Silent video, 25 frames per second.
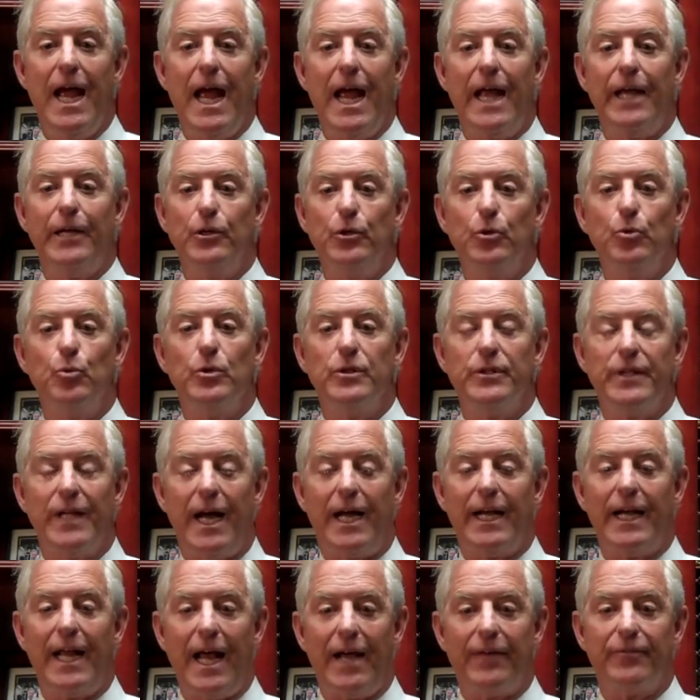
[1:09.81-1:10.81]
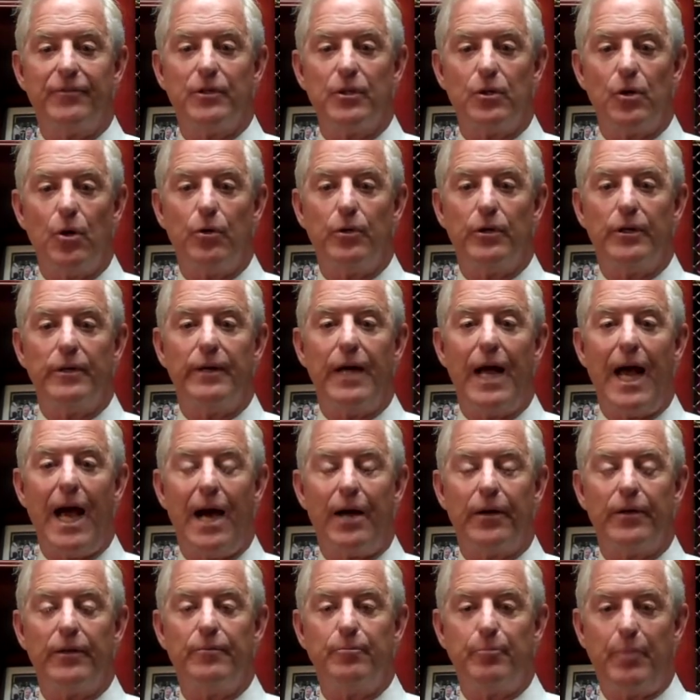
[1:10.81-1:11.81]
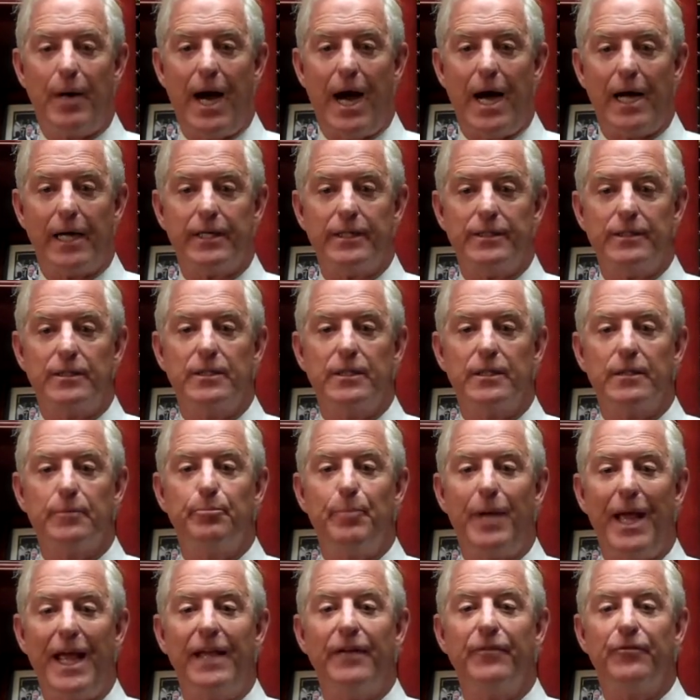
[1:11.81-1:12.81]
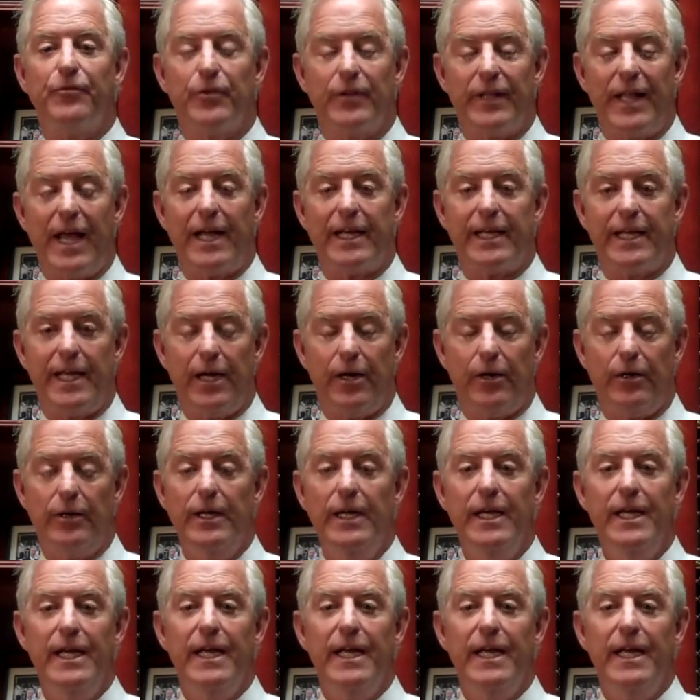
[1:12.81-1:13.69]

and you will not have to go to out of pocket to pay for that care.